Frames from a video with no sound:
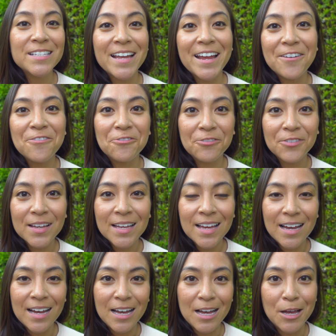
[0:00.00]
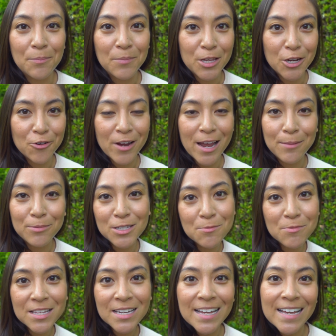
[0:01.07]
safe. I'm gonna grab
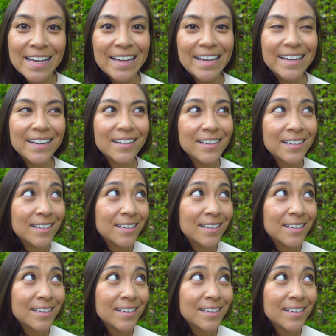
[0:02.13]
something to eat.